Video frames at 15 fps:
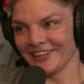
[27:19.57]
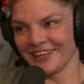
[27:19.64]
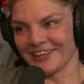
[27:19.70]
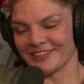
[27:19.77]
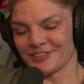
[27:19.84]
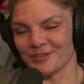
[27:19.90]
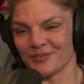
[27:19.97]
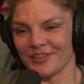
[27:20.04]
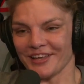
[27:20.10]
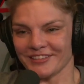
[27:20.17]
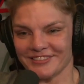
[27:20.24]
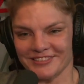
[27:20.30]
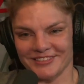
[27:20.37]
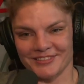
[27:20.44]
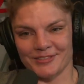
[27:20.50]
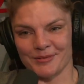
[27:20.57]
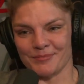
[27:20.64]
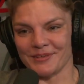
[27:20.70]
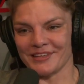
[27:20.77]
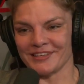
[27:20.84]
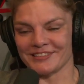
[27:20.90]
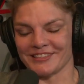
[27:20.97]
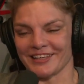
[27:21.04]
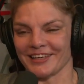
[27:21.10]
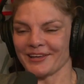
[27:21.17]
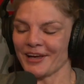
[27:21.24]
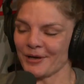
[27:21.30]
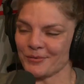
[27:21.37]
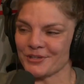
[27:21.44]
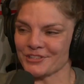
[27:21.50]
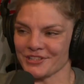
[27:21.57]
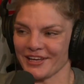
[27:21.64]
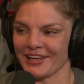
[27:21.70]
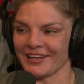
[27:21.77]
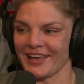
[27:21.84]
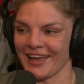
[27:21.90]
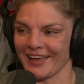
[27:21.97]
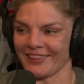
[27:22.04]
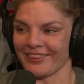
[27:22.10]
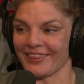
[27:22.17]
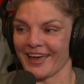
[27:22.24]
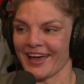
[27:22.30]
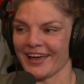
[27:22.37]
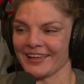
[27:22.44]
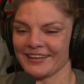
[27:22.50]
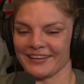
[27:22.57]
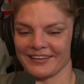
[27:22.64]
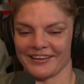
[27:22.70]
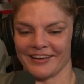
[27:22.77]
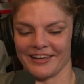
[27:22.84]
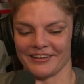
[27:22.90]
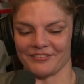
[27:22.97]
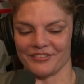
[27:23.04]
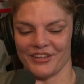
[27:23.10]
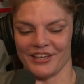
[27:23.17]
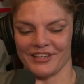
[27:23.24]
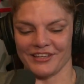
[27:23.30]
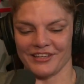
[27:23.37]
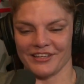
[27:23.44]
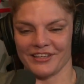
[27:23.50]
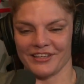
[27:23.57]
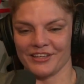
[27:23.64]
And so that's, to me, it's like, I wish I had had that kind of like